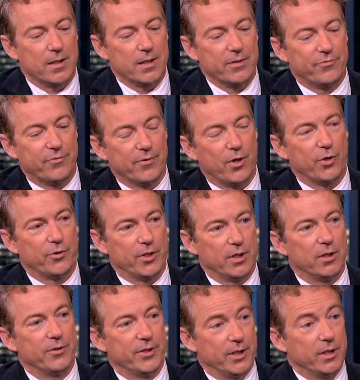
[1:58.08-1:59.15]
That, if, that oh, was there,
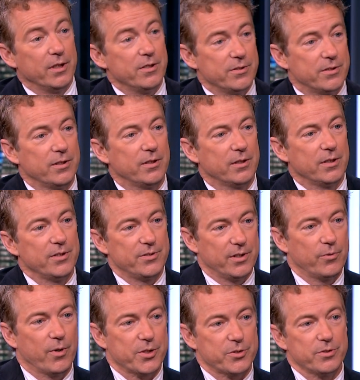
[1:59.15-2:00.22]
very good. Do you have easy, fun doing Easy
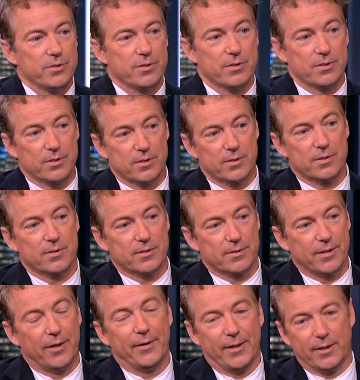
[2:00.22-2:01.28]
that? questions? Very
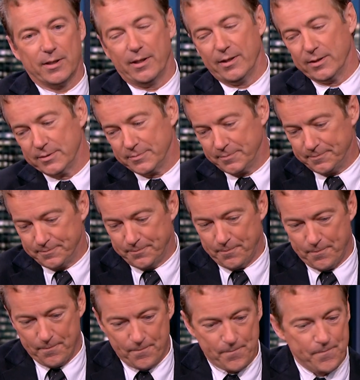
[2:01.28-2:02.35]
easy all question. Right, right.
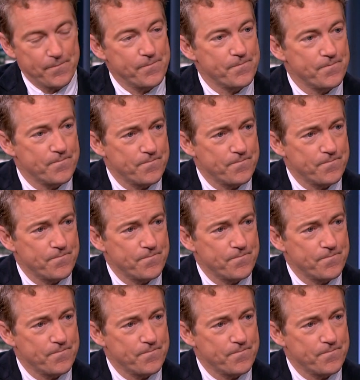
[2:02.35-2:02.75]
Uh, this is very